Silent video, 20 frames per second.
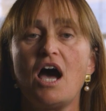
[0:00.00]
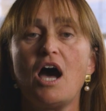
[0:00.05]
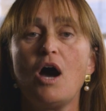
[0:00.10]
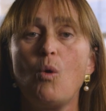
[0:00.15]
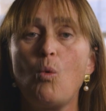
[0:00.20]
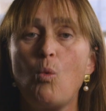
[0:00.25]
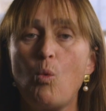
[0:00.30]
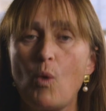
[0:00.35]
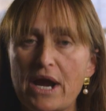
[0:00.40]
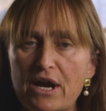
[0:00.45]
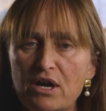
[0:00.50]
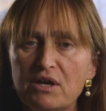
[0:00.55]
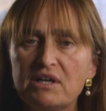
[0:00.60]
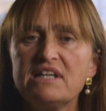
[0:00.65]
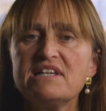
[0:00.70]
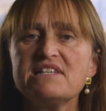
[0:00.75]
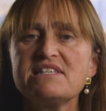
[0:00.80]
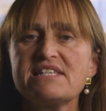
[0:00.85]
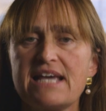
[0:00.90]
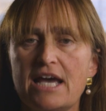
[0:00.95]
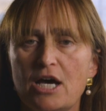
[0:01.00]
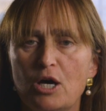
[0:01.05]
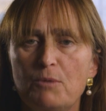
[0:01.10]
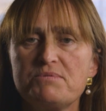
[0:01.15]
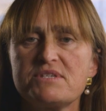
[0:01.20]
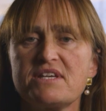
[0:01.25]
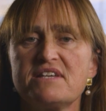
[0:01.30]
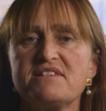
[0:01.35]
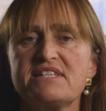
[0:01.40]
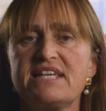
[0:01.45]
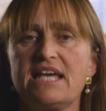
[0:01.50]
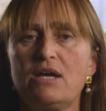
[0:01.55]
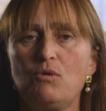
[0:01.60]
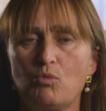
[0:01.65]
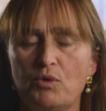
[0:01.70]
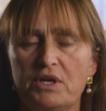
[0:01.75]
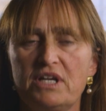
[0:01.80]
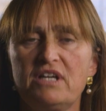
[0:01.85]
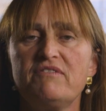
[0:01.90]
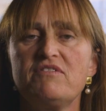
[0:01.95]
Awareness helps us get
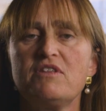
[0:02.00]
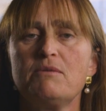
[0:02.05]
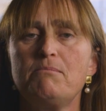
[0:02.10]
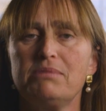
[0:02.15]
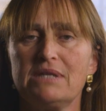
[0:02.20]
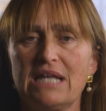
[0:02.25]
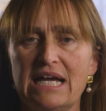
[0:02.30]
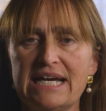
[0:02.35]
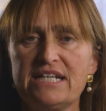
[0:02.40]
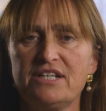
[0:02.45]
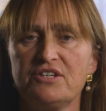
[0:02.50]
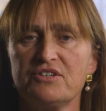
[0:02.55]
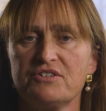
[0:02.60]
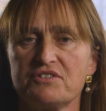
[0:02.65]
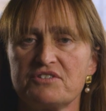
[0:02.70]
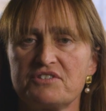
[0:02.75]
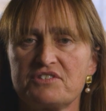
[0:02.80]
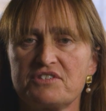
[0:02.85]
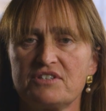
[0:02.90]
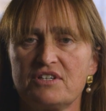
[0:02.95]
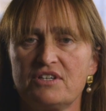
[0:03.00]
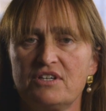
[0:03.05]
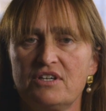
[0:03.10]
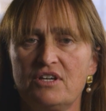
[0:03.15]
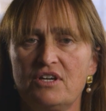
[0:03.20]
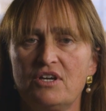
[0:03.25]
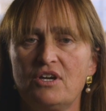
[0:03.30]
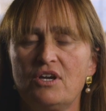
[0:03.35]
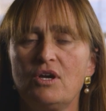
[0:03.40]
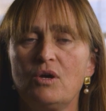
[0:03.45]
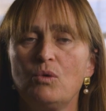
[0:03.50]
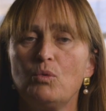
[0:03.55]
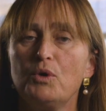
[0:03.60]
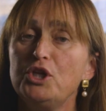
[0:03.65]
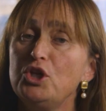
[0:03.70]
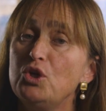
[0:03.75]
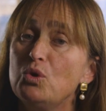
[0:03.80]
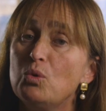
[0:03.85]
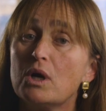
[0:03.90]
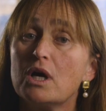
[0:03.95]
rid of the blinders.
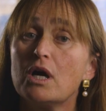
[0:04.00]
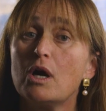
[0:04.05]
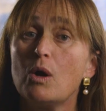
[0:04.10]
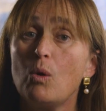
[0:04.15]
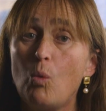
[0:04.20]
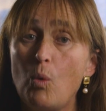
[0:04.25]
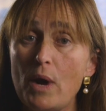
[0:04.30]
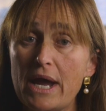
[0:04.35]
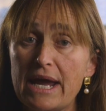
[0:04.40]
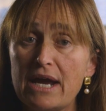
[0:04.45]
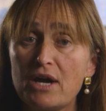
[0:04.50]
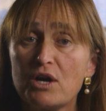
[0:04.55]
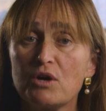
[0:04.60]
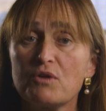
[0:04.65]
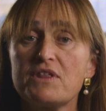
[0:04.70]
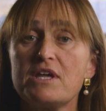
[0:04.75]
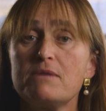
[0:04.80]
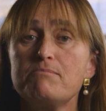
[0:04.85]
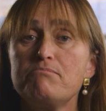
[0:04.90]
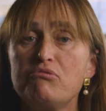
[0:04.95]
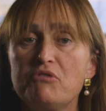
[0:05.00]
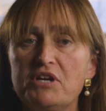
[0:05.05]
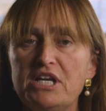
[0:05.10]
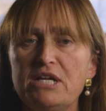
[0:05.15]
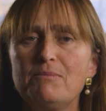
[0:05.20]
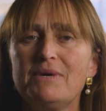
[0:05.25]
When you are aware that pretty